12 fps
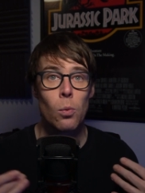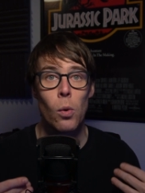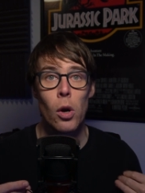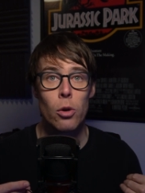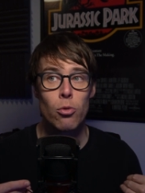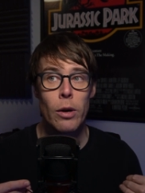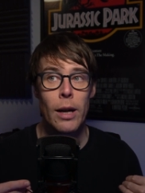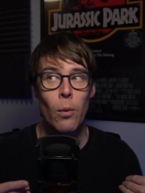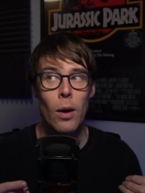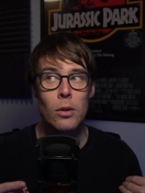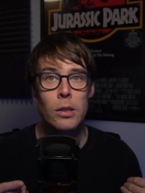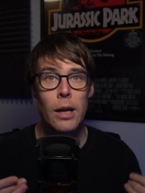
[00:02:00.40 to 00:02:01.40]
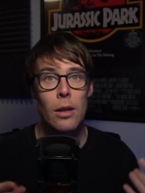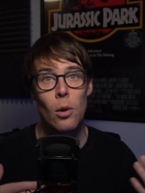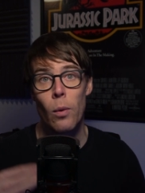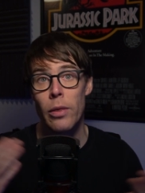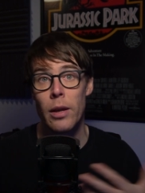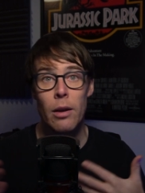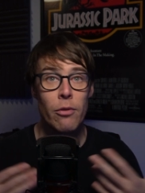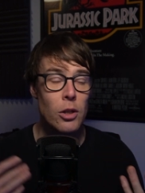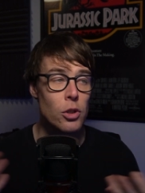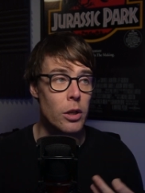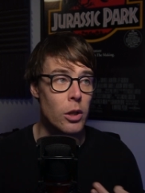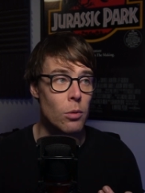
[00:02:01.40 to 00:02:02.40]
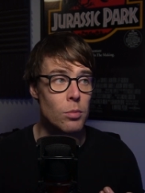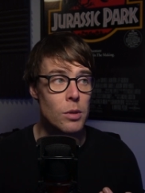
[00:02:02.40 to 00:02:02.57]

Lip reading: work really well together when they eventually come